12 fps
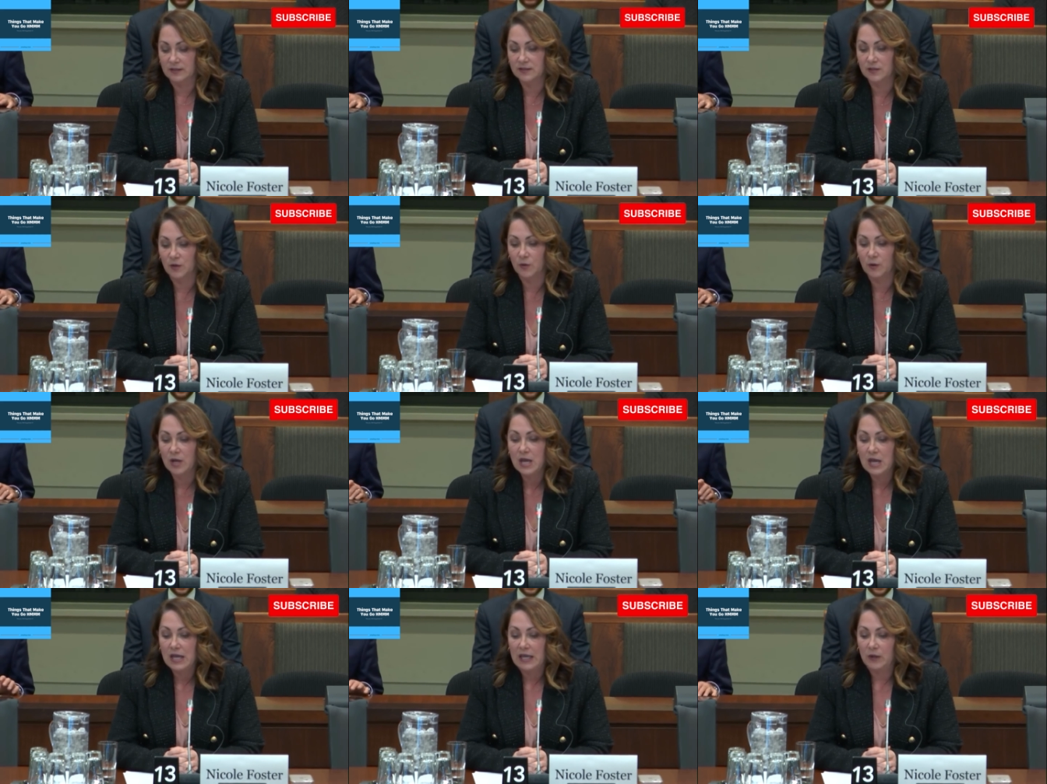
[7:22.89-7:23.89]
So
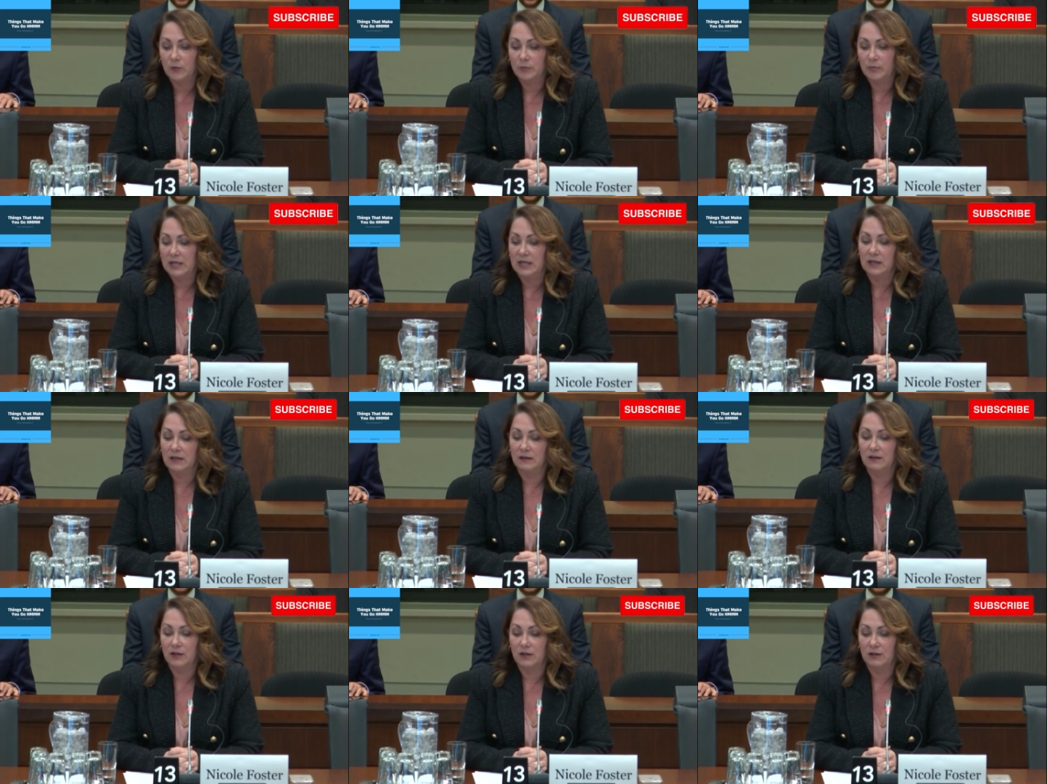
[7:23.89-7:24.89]
it would
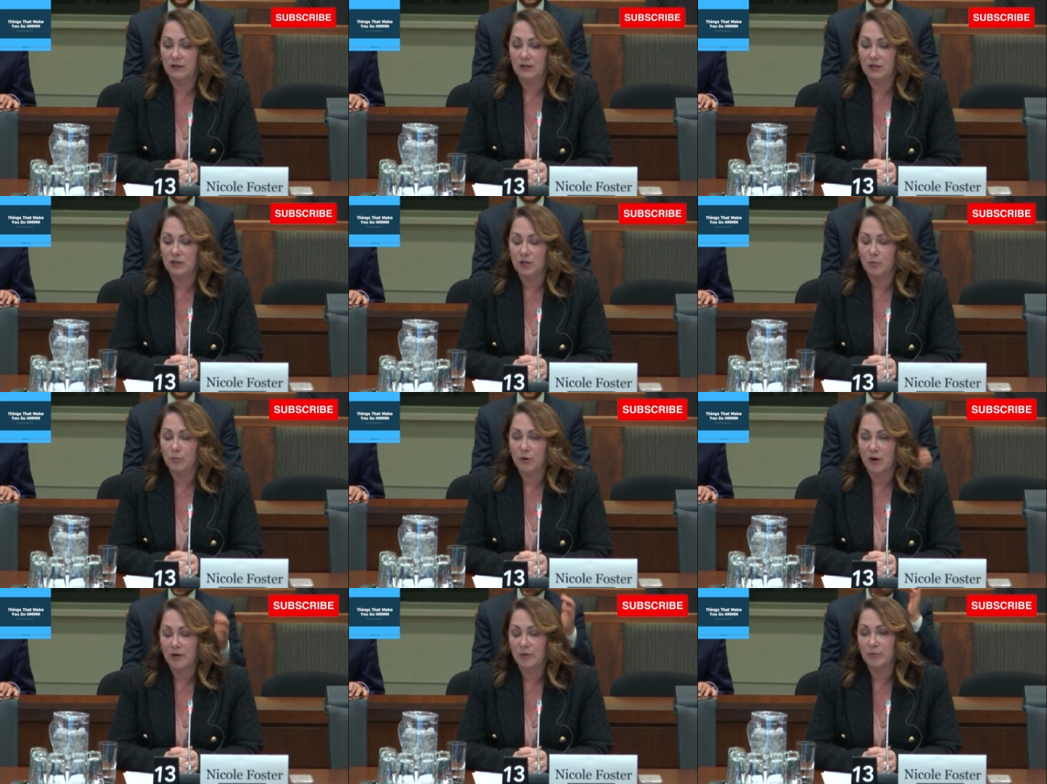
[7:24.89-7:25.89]
be
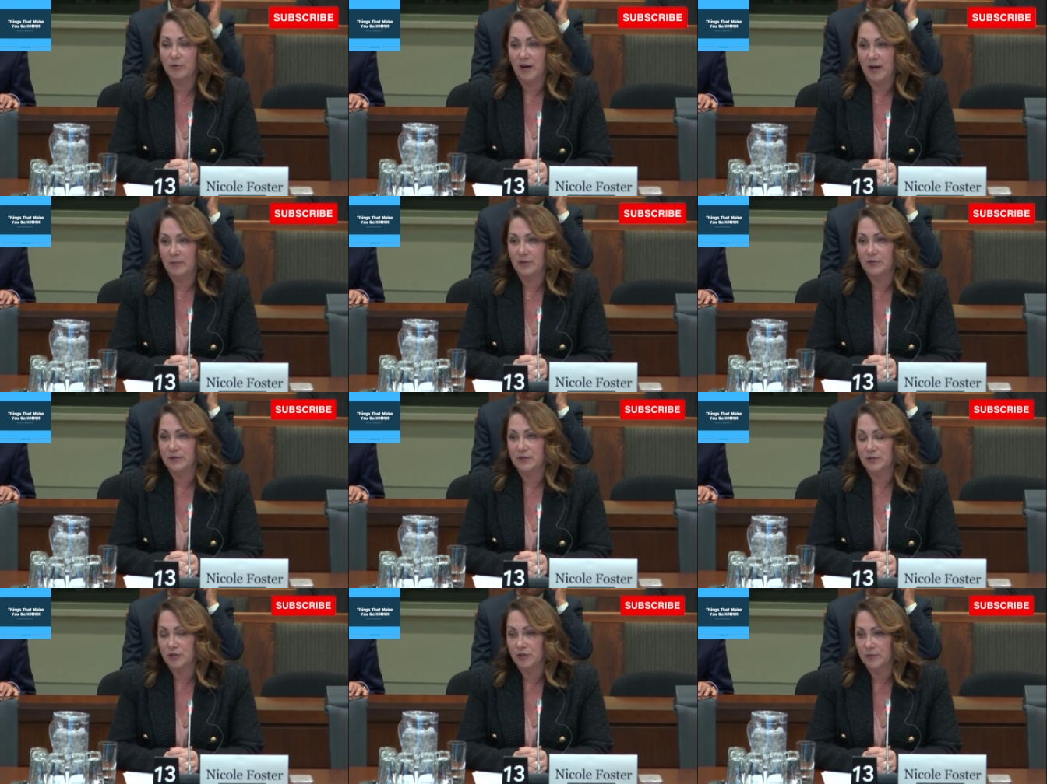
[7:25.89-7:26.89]
broader parameters
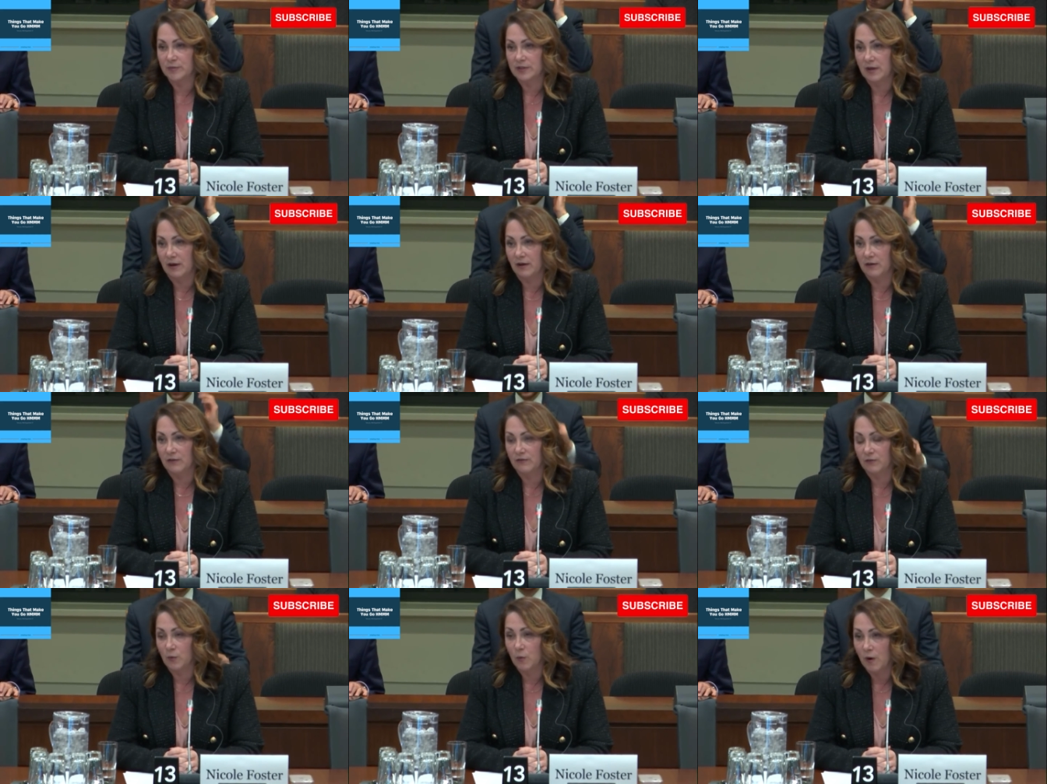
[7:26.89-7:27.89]
in terms
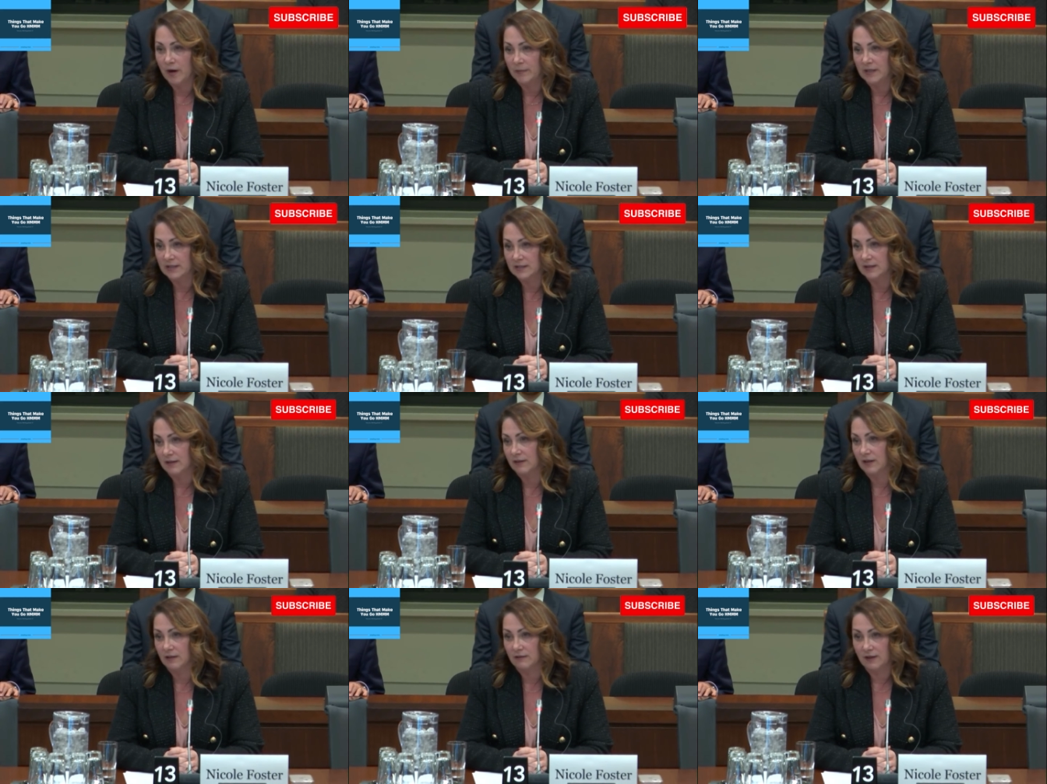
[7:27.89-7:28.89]
of requirements that
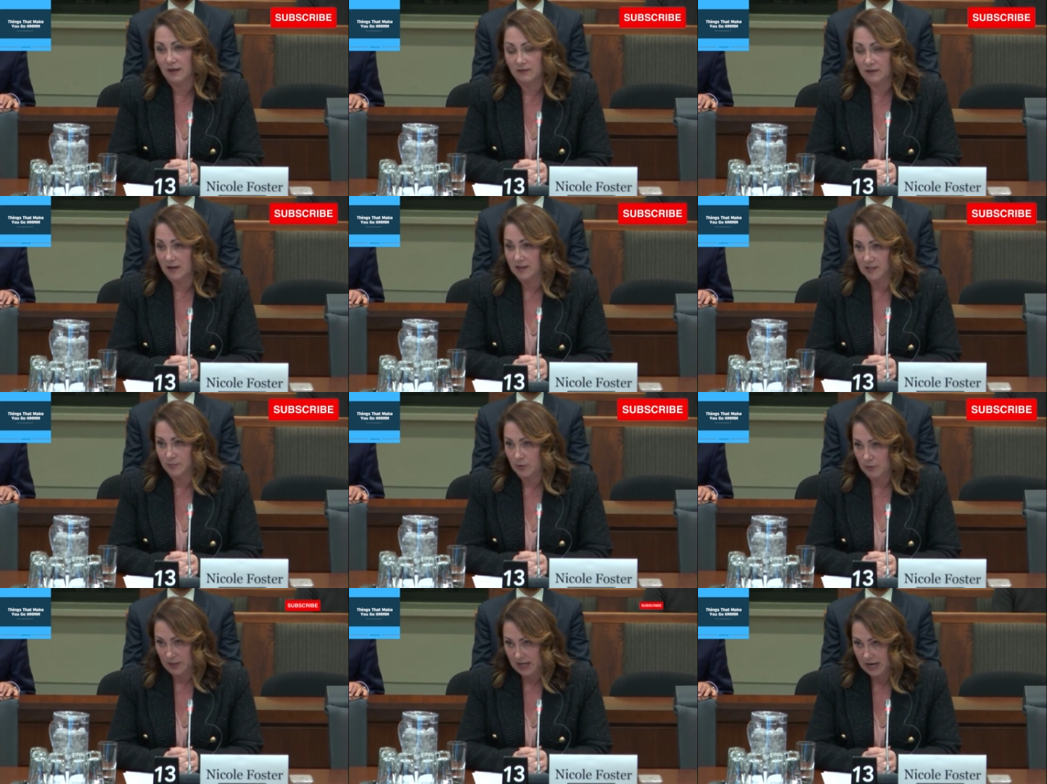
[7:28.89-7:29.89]
the
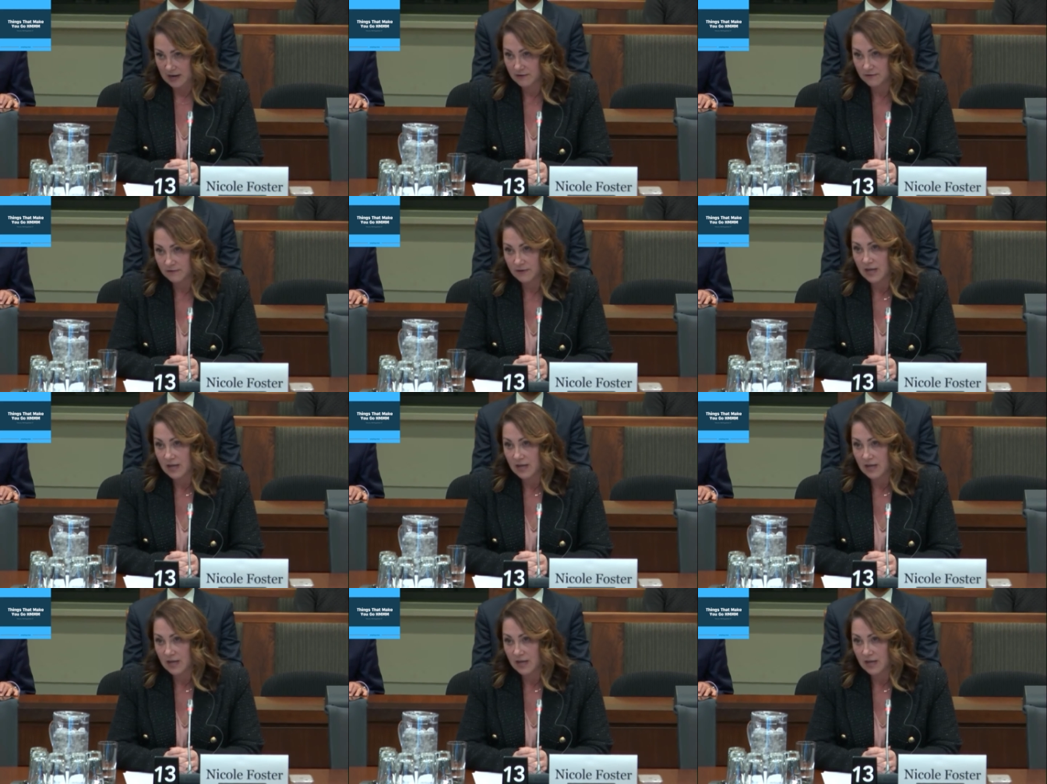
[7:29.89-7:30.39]
customer would have.